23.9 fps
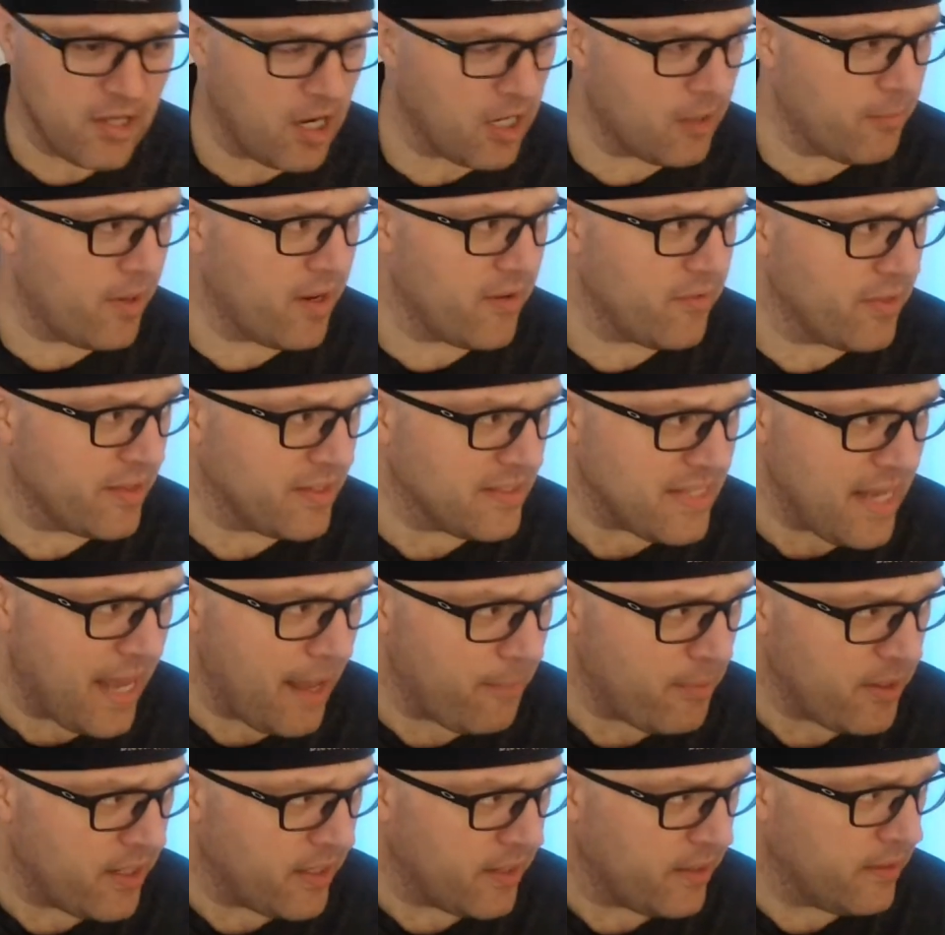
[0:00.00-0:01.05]
talk about everything that's
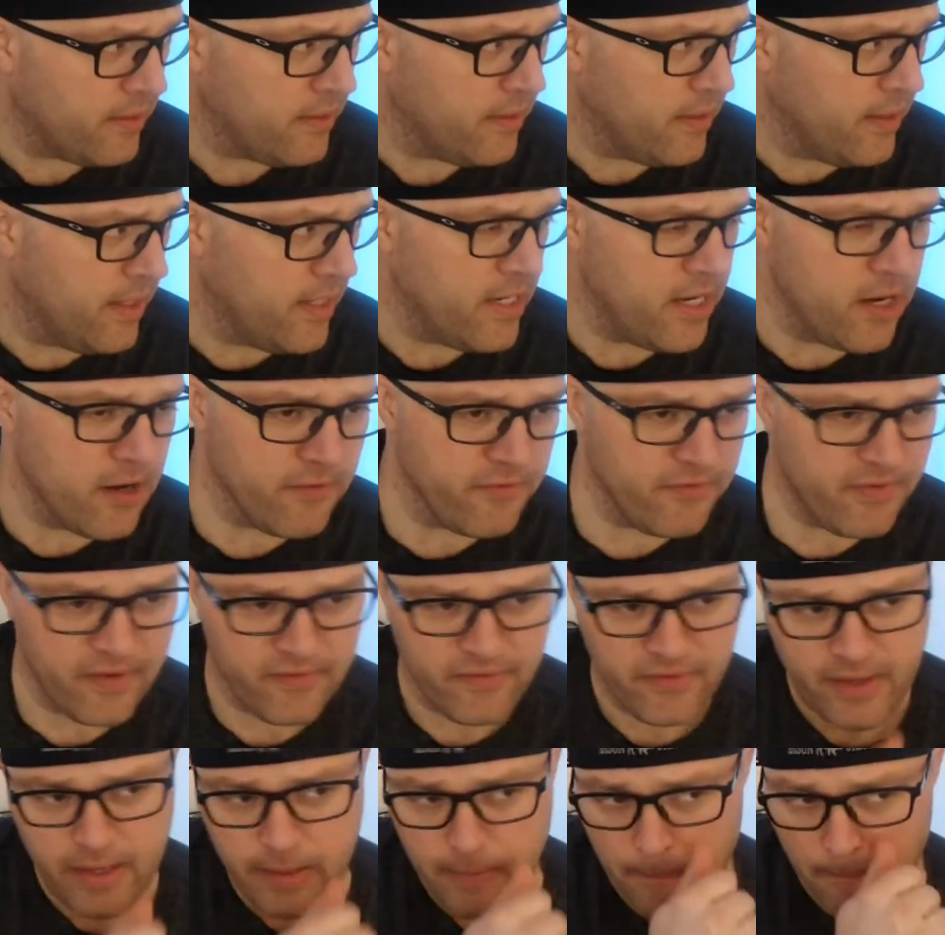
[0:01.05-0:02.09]
happening in year
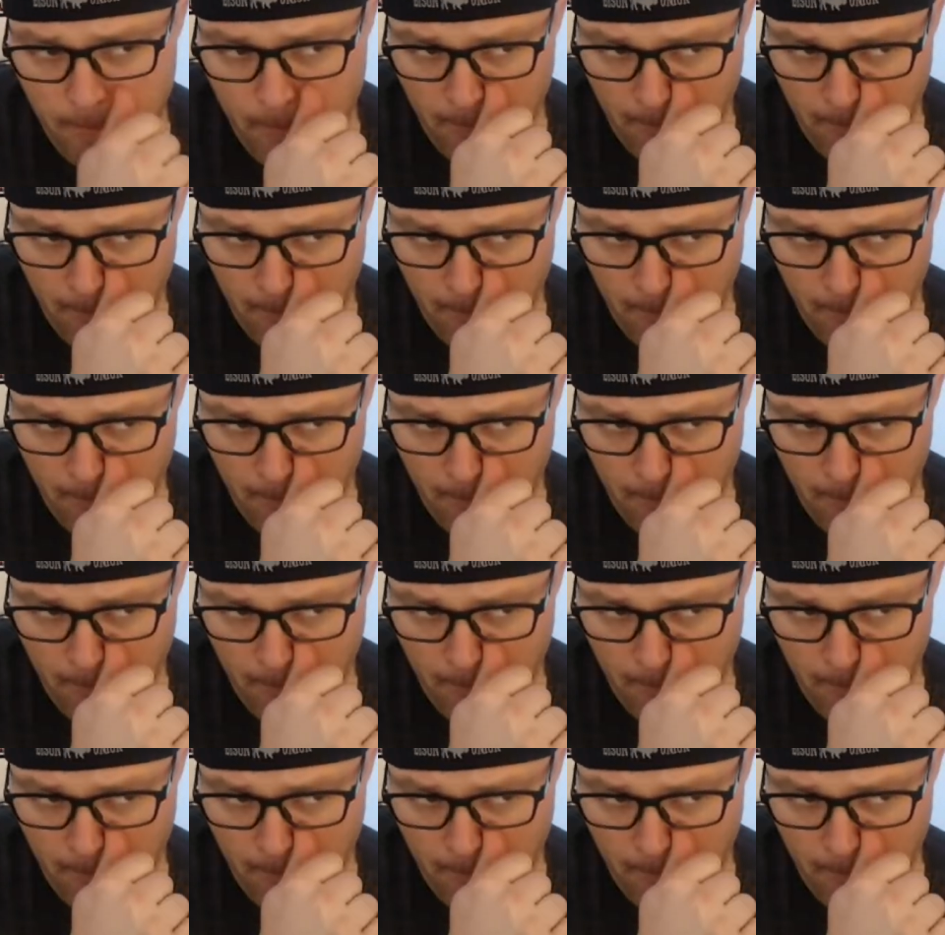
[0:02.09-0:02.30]
50.